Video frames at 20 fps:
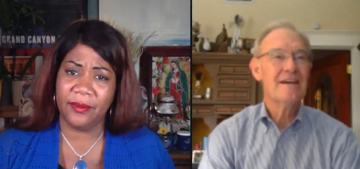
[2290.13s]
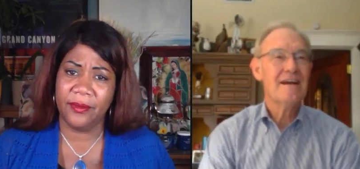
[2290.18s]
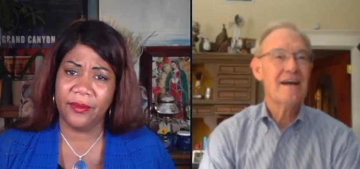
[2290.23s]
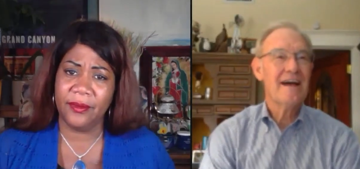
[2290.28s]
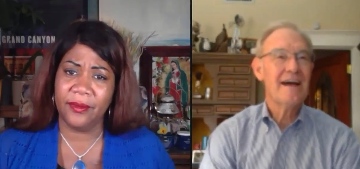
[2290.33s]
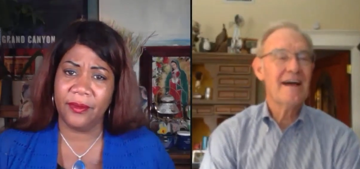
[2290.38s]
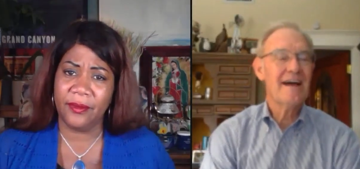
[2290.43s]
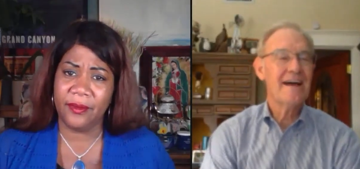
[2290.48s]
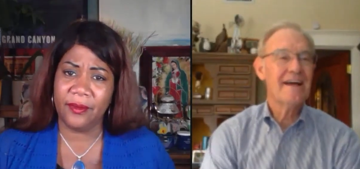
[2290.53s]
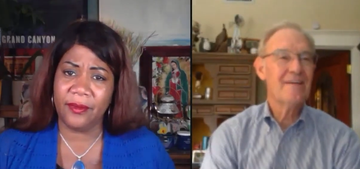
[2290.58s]

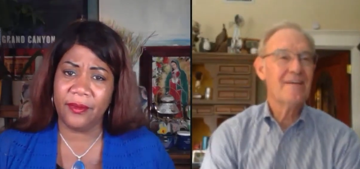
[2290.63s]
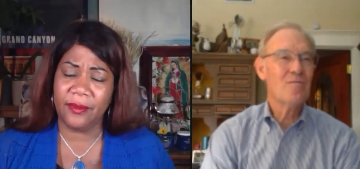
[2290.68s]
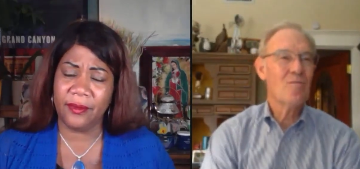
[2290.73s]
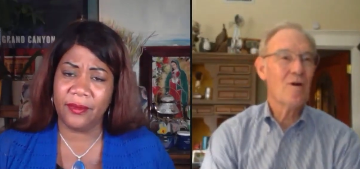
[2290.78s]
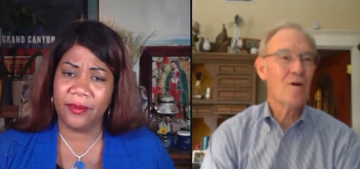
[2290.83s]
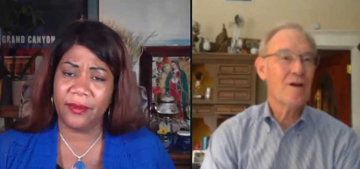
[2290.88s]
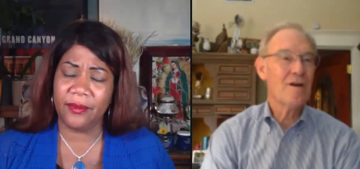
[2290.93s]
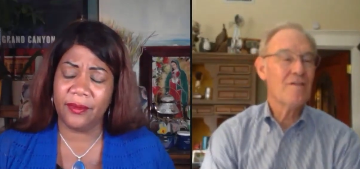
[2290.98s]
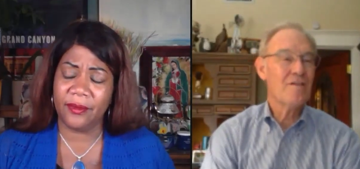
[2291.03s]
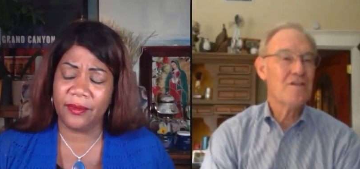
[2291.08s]
Speaker 1: and
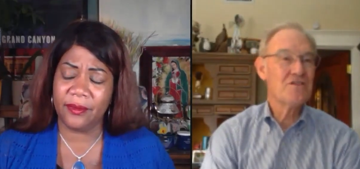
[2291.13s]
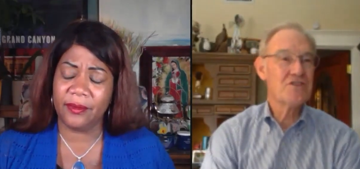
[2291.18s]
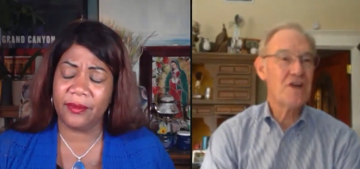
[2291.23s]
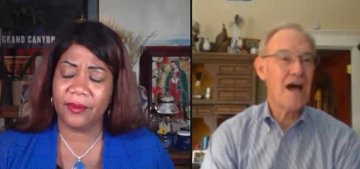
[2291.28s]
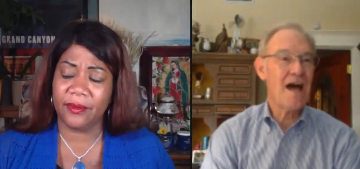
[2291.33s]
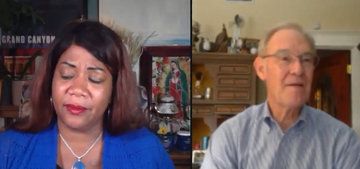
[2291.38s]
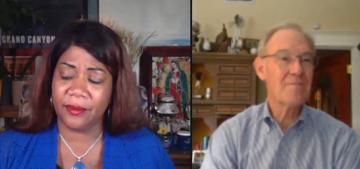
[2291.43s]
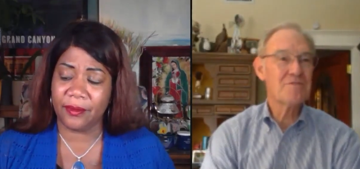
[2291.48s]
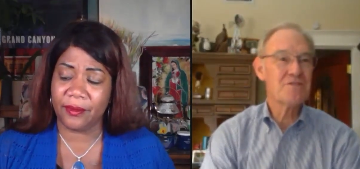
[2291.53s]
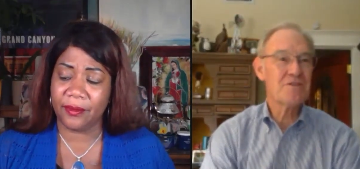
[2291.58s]
one of the
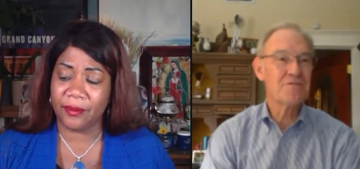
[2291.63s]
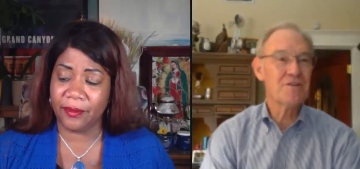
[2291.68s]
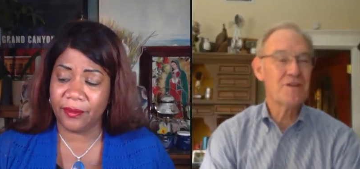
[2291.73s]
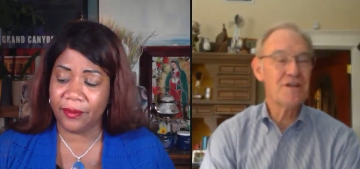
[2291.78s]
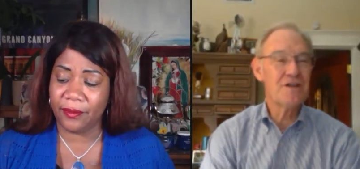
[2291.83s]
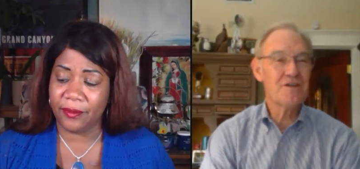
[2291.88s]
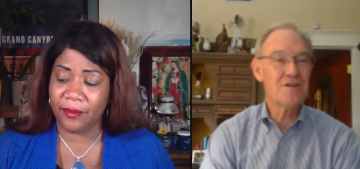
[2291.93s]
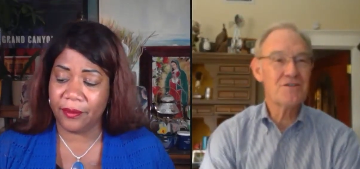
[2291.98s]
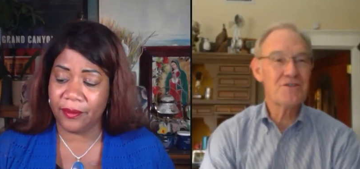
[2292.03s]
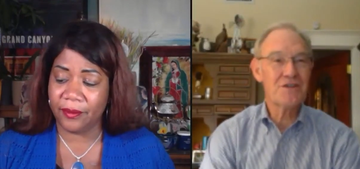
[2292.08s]
jobs of
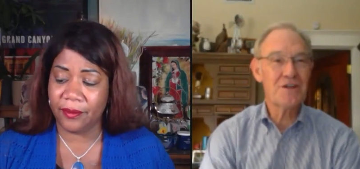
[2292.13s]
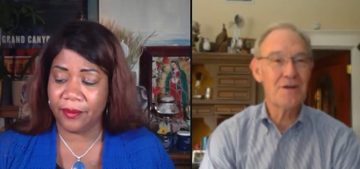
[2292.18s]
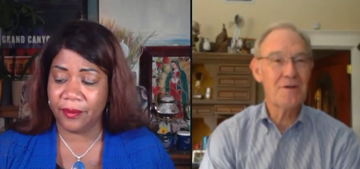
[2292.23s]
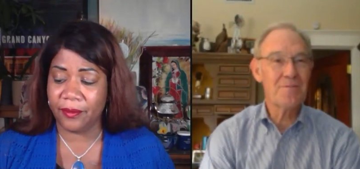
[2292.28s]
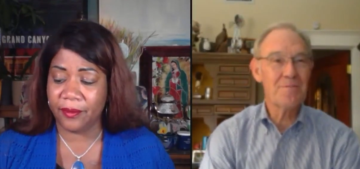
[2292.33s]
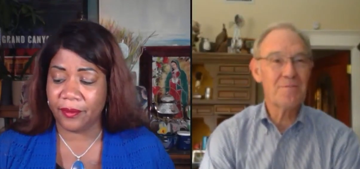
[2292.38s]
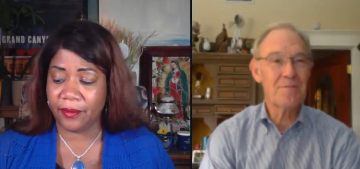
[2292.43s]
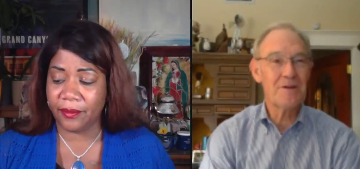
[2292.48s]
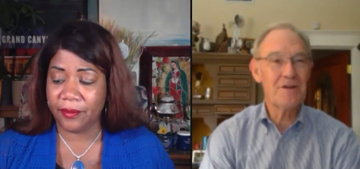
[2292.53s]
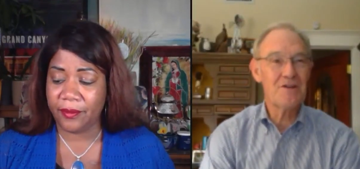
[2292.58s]

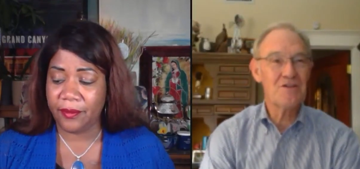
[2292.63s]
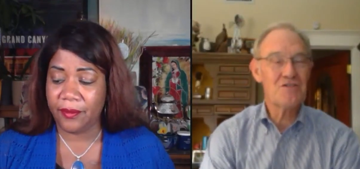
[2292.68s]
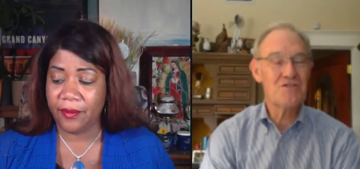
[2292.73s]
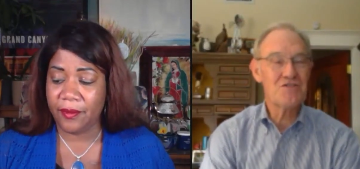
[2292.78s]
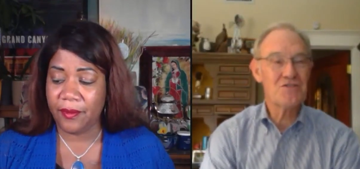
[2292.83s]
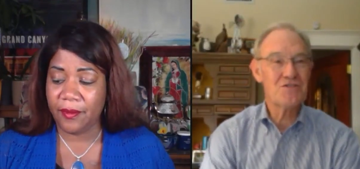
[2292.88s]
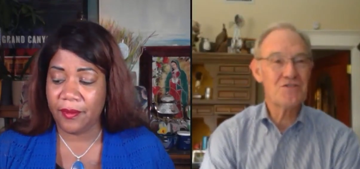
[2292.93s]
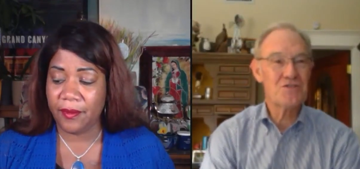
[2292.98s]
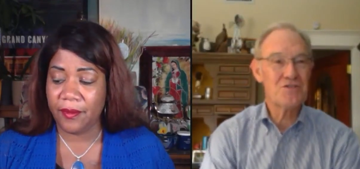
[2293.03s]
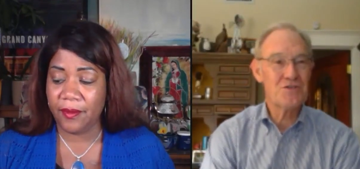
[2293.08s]
leadership
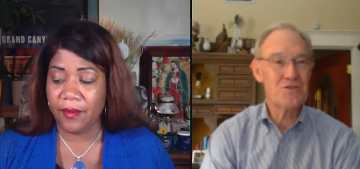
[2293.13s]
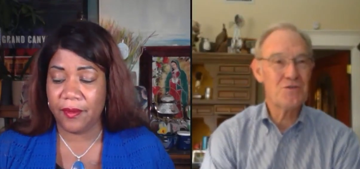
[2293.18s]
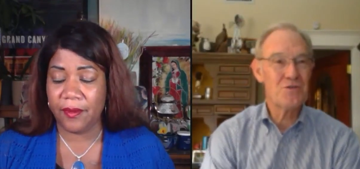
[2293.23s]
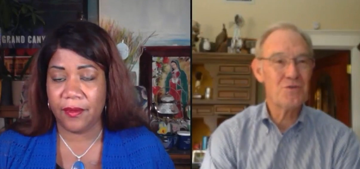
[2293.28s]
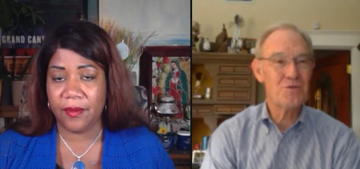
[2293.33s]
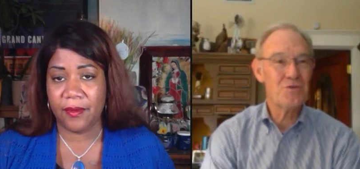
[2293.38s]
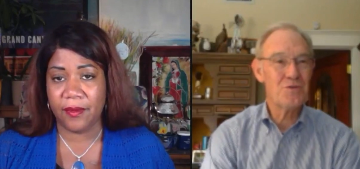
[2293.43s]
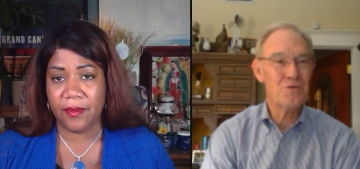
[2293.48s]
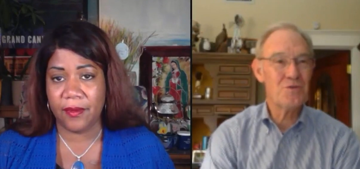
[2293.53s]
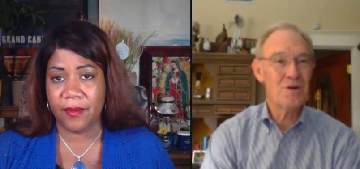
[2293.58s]
is
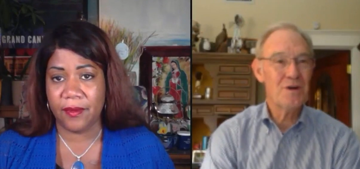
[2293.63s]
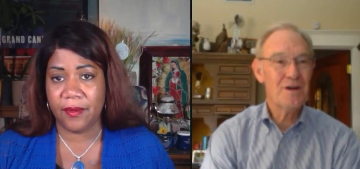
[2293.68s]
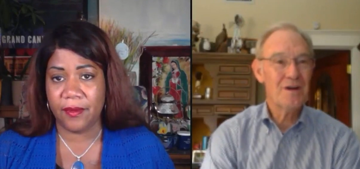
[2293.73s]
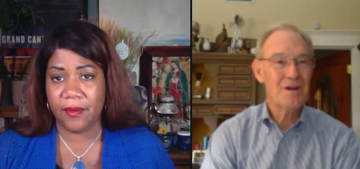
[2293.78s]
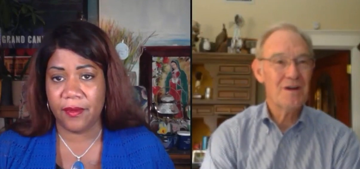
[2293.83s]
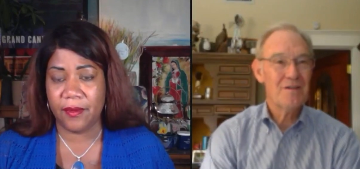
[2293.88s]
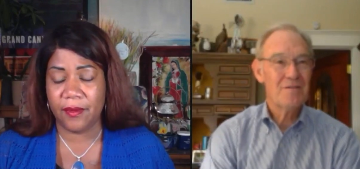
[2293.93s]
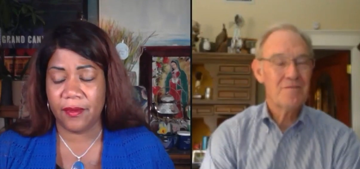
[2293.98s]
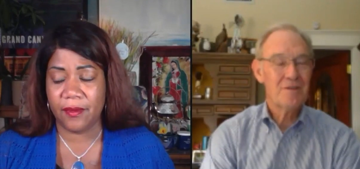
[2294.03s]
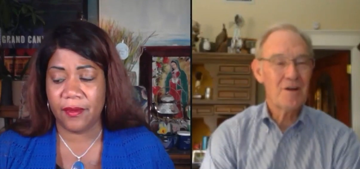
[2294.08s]
to
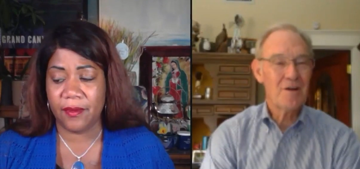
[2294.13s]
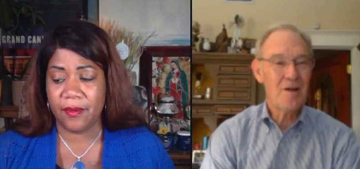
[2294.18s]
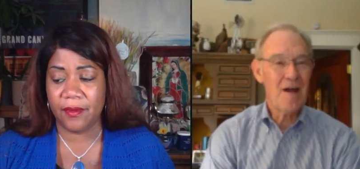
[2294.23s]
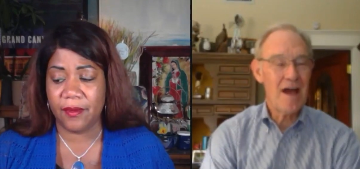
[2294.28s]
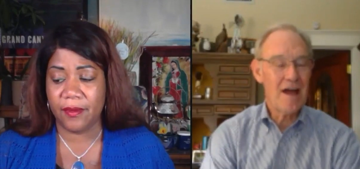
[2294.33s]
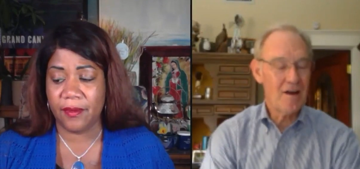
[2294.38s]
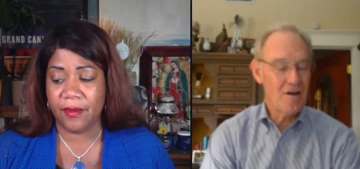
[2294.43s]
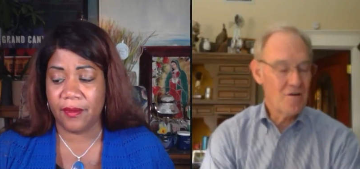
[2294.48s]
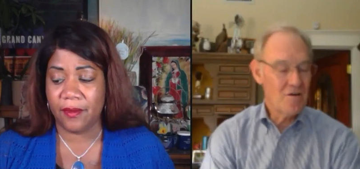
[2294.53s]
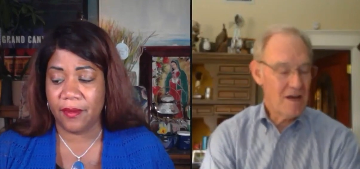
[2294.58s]
figure
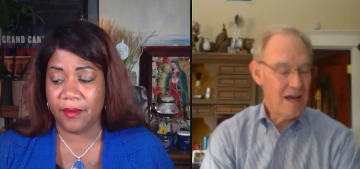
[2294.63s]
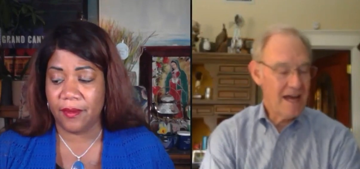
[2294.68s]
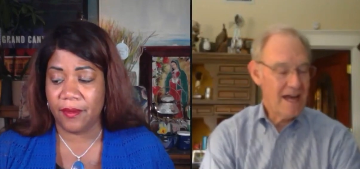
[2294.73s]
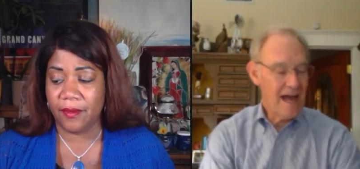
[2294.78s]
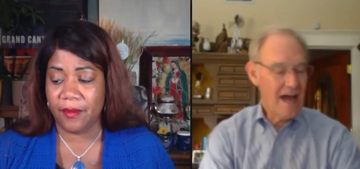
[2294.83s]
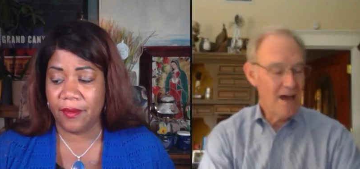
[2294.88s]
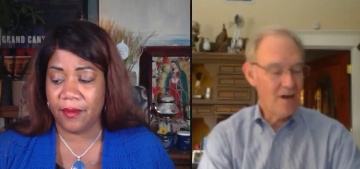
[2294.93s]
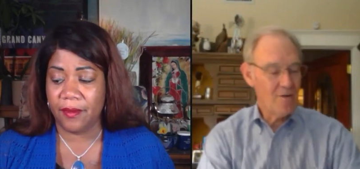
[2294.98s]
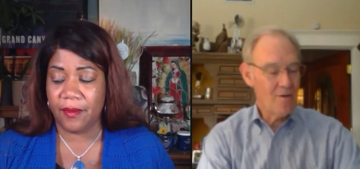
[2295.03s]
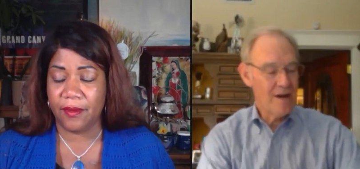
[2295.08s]
out okay
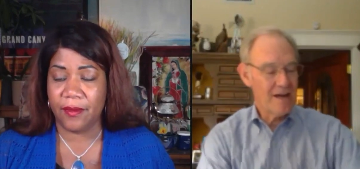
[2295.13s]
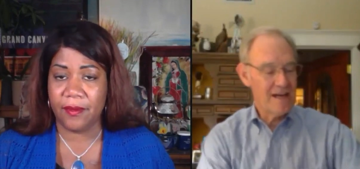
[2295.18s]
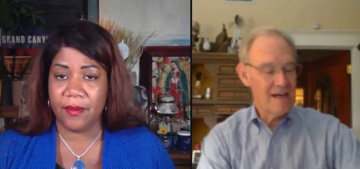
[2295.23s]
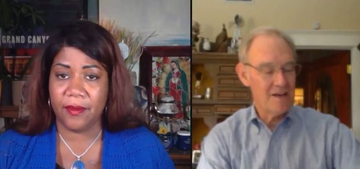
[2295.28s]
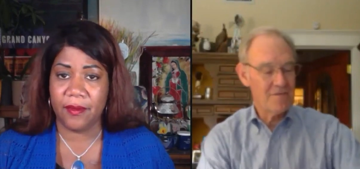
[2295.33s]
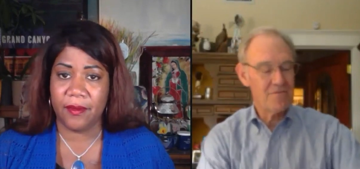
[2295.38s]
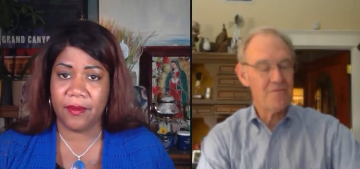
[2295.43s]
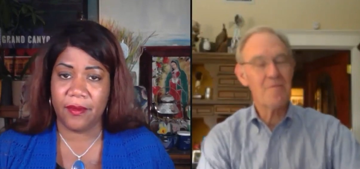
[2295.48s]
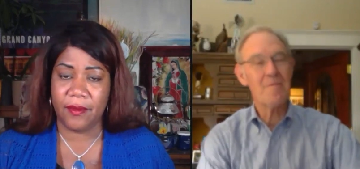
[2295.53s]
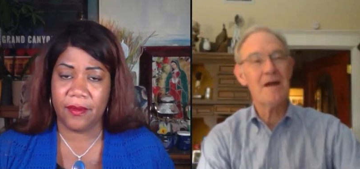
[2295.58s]
how do i
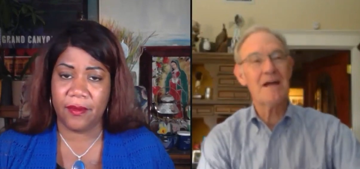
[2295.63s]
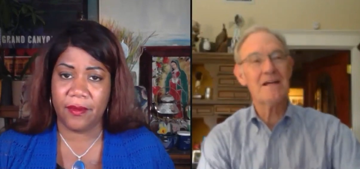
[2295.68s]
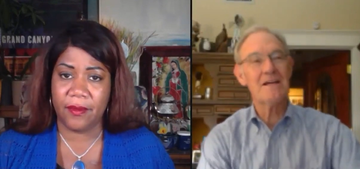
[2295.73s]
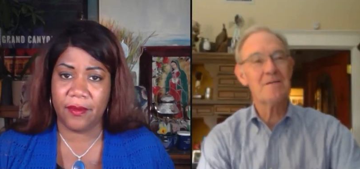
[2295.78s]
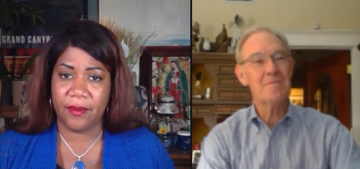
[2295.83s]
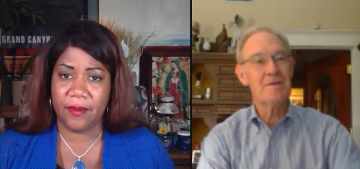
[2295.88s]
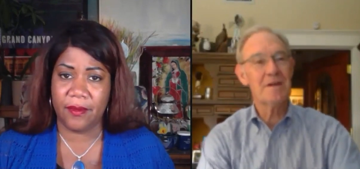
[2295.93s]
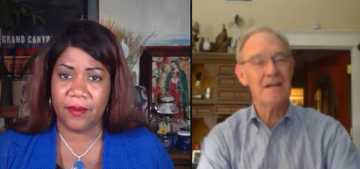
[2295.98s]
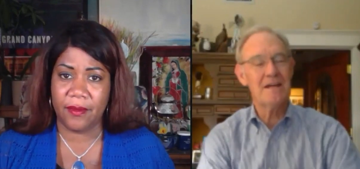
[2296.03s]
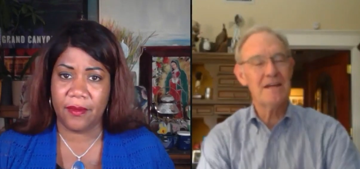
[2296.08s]
get from a
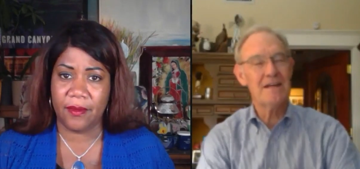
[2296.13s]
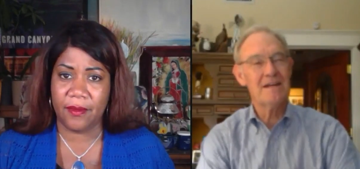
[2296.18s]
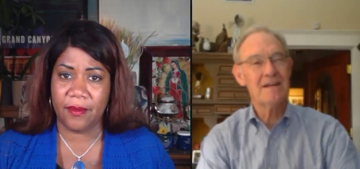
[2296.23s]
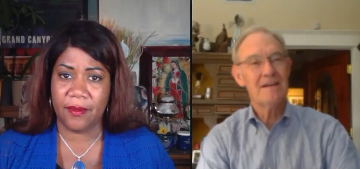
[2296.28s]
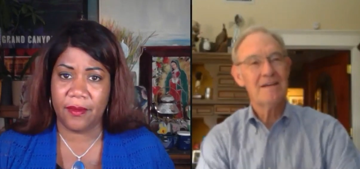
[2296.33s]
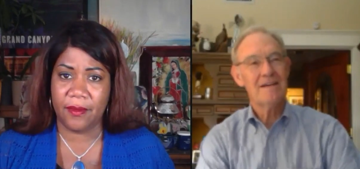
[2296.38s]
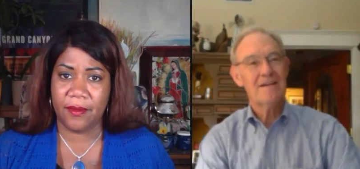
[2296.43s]
to b